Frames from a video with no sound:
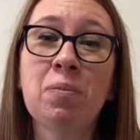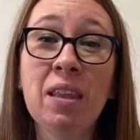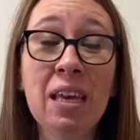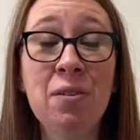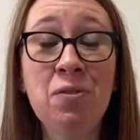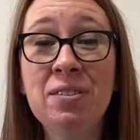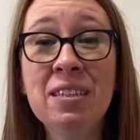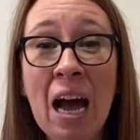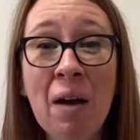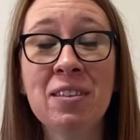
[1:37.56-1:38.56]
If you
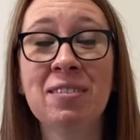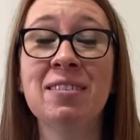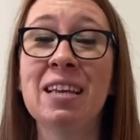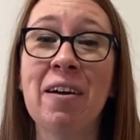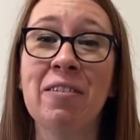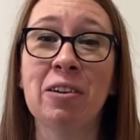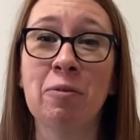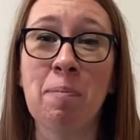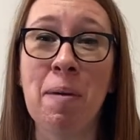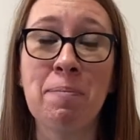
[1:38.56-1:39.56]
did have a cesarean,
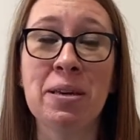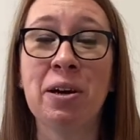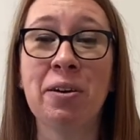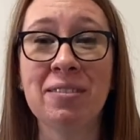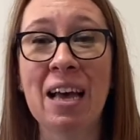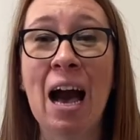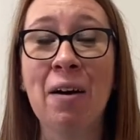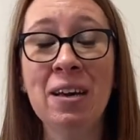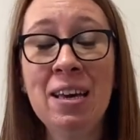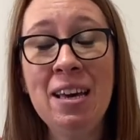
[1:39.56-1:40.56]
remember you're going to
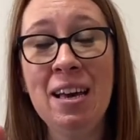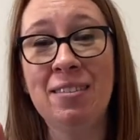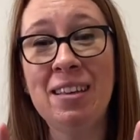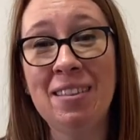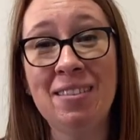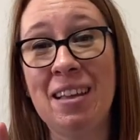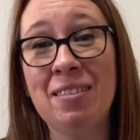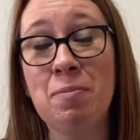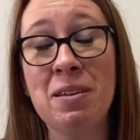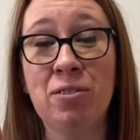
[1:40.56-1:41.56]
have a 10
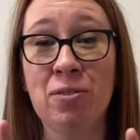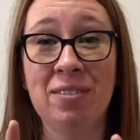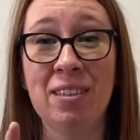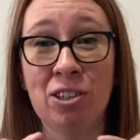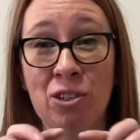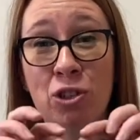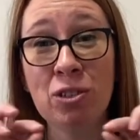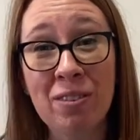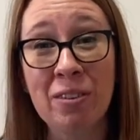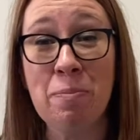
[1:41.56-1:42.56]
centimetre incision
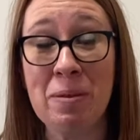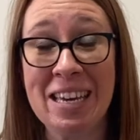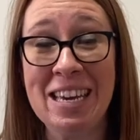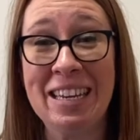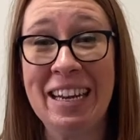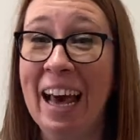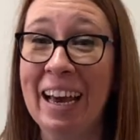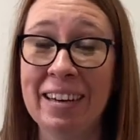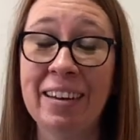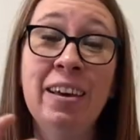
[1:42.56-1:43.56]
just on your bikini
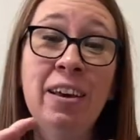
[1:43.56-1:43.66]
line.